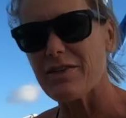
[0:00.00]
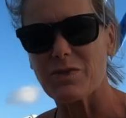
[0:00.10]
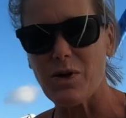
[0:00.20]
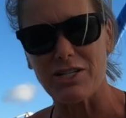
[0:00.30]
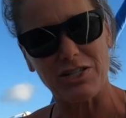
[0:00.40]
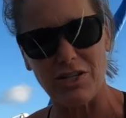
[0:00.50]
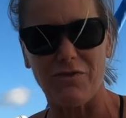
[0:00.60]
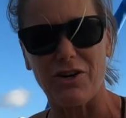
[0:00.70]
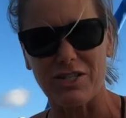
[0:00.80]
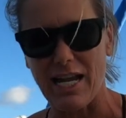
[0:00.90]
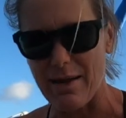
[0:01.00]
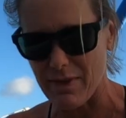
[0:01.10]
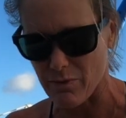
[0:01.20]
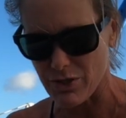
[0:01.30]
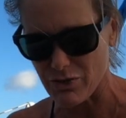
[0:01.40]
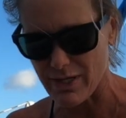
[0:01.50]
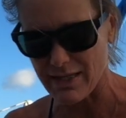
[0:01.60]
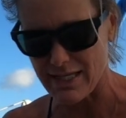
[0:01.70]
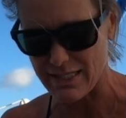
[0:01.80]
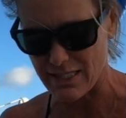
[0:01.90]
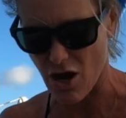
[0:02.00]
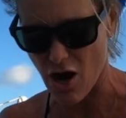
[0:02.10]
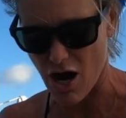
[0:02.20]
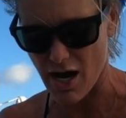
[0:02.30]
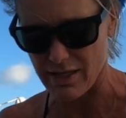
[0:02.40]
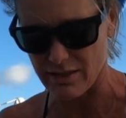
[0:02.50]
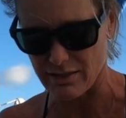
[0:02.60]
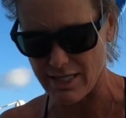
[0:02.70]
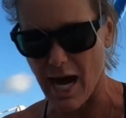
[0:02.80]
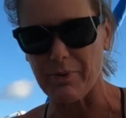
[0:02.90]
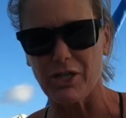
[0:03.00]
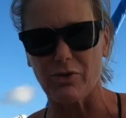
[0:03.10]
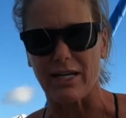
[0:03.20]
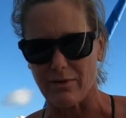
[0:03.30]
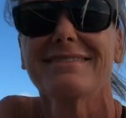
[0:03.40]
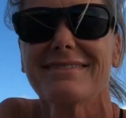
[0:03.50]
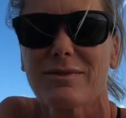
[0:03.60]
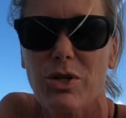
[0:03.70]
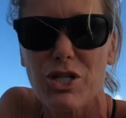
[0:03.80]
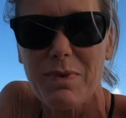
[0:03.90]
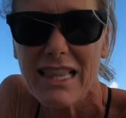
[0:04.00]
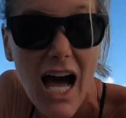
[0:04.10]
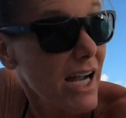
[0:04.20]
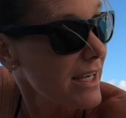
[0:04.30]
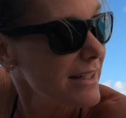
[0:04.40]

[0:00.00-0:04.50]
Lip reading: this works. This is the first time that we're doing this on Kiapa Nui. Wish me luck.